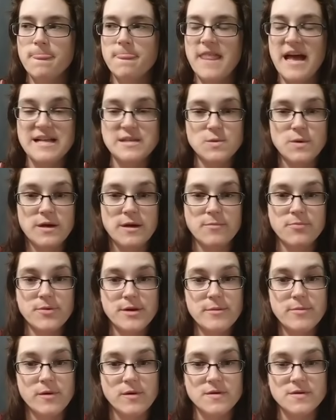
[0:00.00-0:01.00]
that's why a
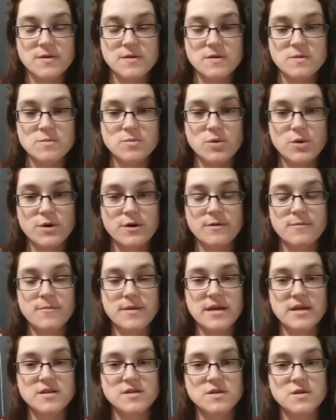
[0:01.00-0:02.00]
pre-bolus is important,
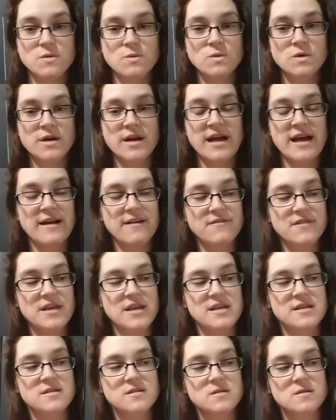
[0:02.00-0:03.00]
because you want to have the
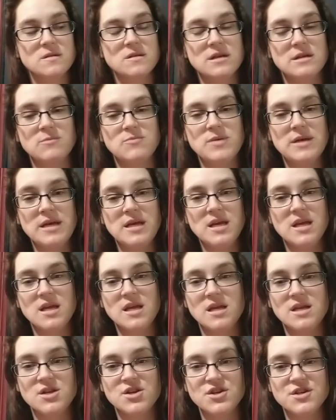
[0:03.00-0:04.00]
insulin
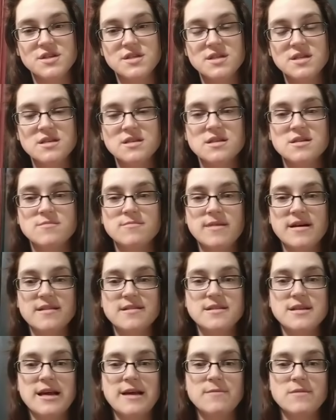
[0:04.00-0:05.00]
peaking in your system by the
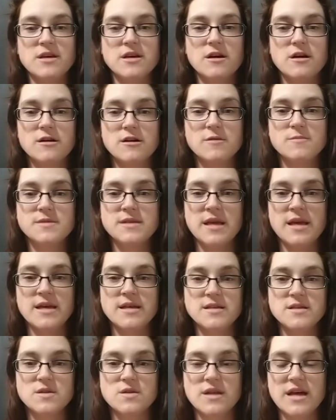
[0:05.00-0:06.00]
time the carbs
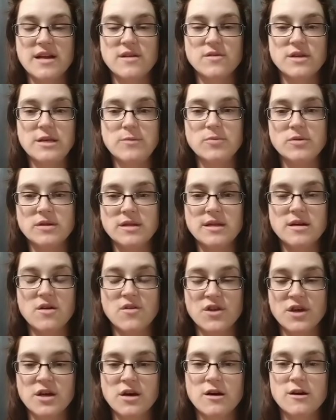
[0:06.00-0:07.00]
hit, so that'll keep a lid on
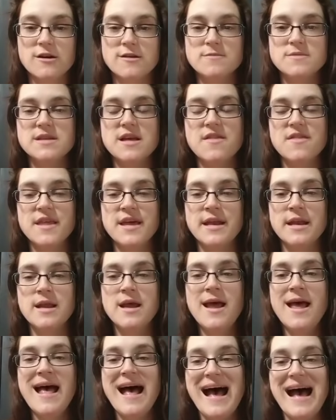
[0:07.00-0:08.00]
the carbs. And then
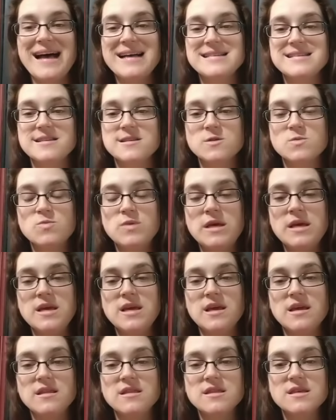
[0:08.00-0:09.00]
as it's
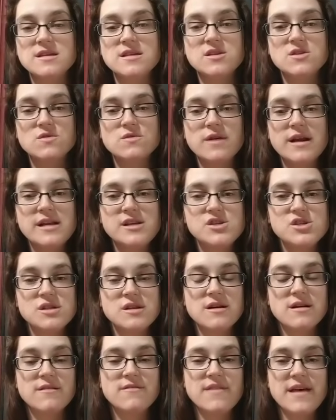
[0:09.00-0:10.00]
peaking, the
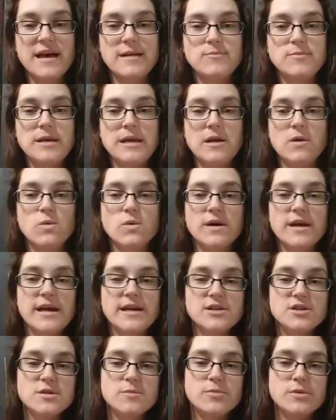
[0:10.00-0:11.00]
duration of that peak will
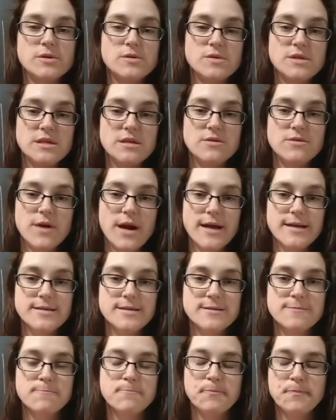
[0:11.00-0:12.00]
catch the protein
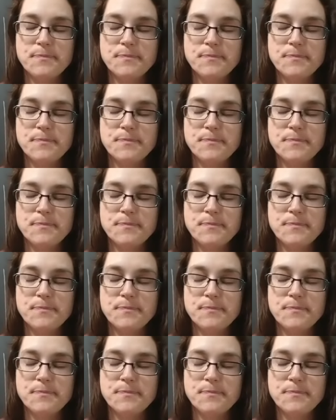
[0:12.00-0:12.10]
rise.